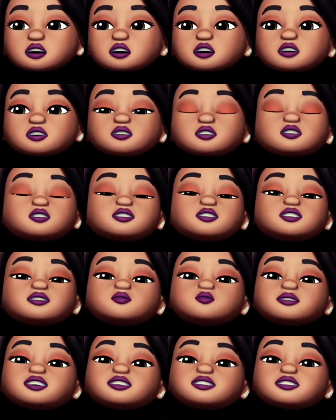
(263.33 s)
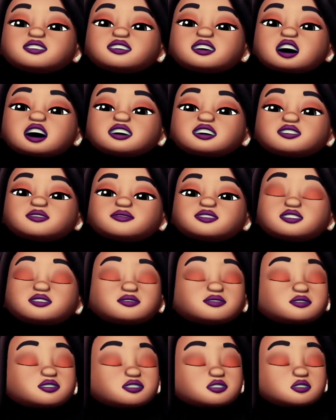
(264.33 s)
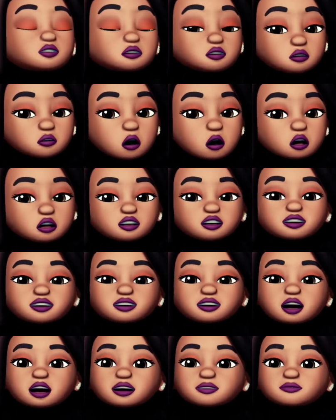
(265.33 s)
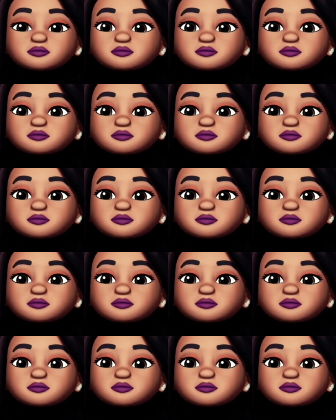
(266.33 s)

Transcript: The tortoise went to the elephant for the third time.